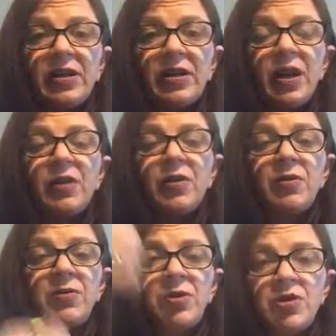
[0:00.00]
You know,
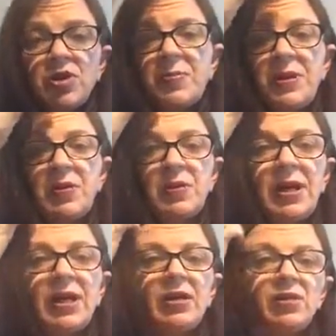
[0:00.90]
you should be
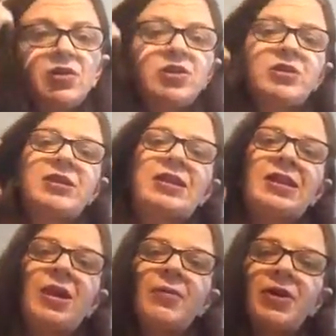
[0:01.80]
unique and you should stand
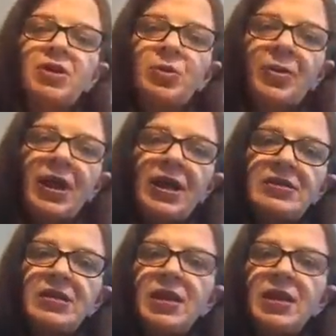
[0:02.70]
out amongst your peers,